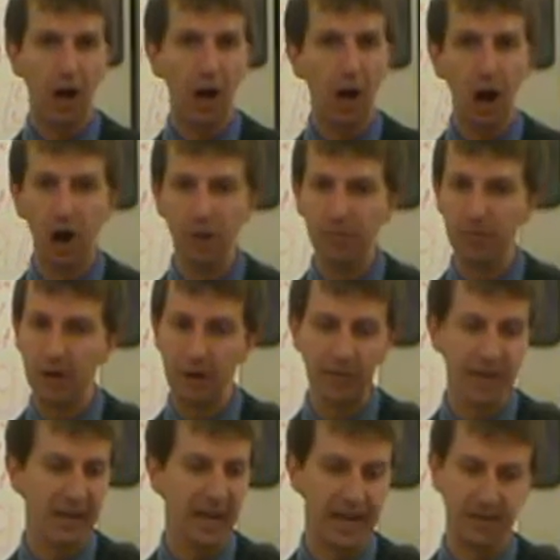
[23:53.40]

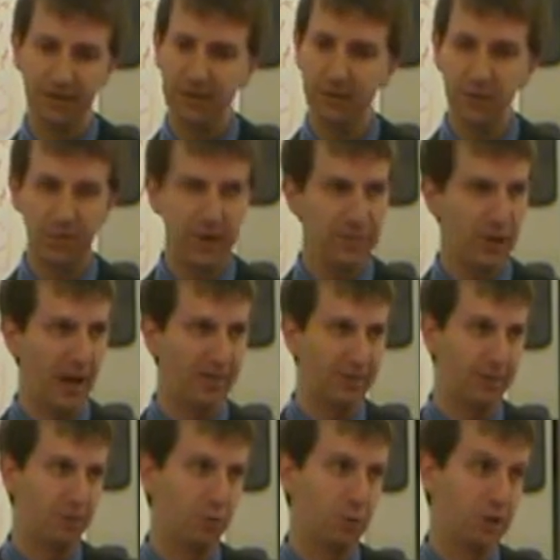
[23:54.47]
Again, different people have
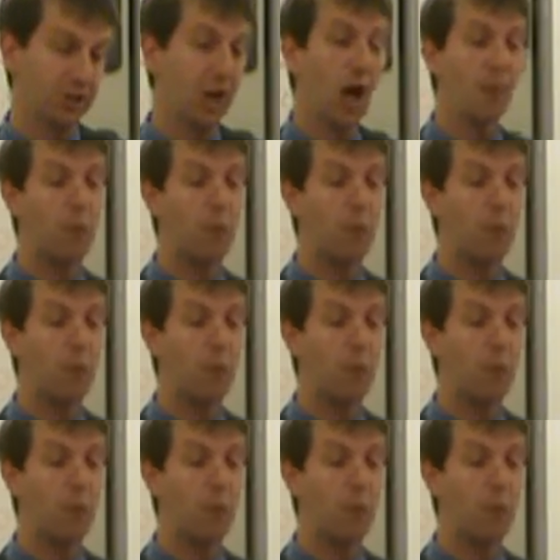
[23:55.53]
different works.